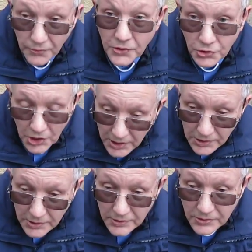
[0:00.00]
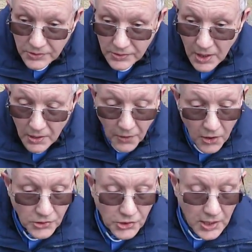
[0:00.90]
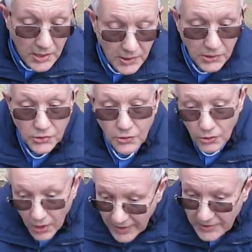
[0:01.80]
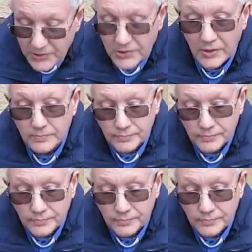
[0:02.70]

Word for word: for Jesus. For Jesus Christ